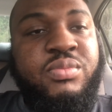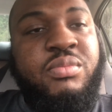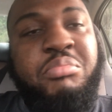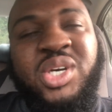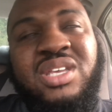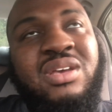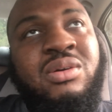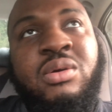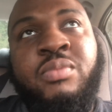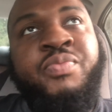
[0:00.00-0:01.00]
But
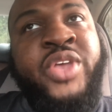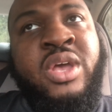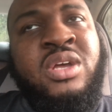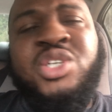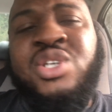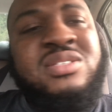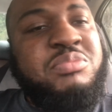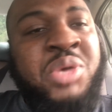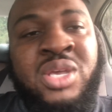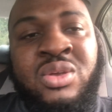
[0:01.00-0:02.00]
yeah, just
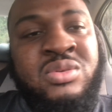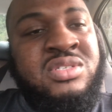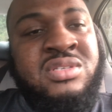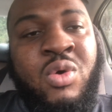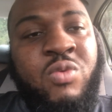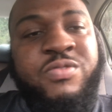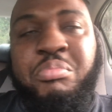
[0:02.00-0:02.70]
be yourself.